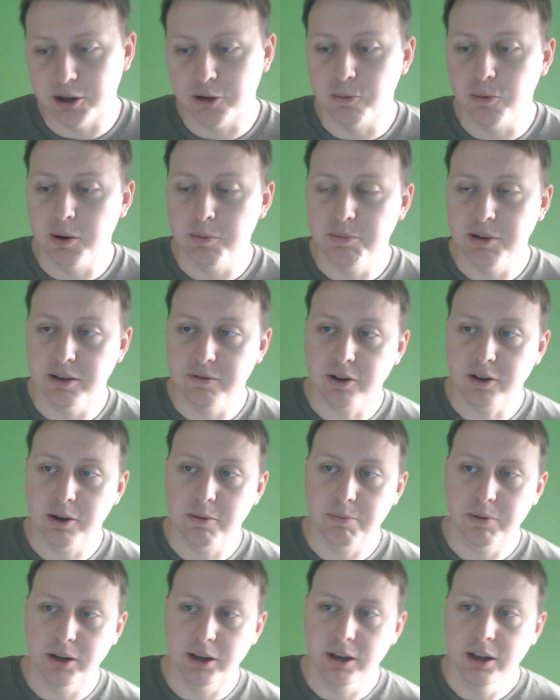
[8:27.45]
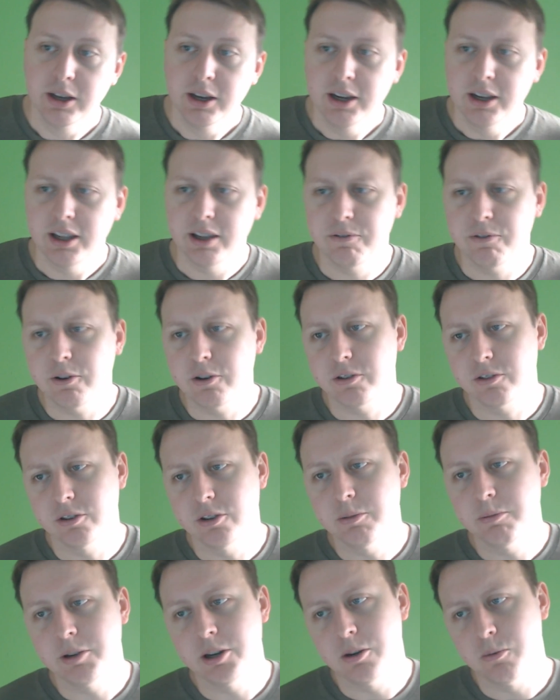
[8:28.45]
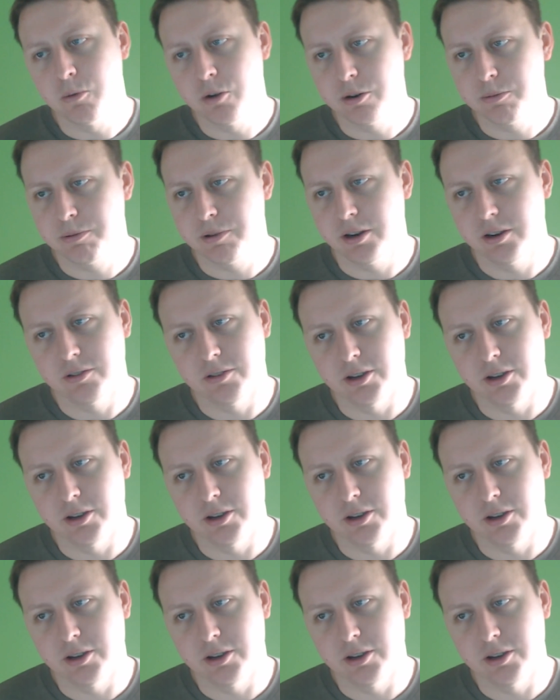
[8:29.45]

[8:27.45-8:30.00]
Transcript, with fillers: a web dev company that focused a little bit on WordPress,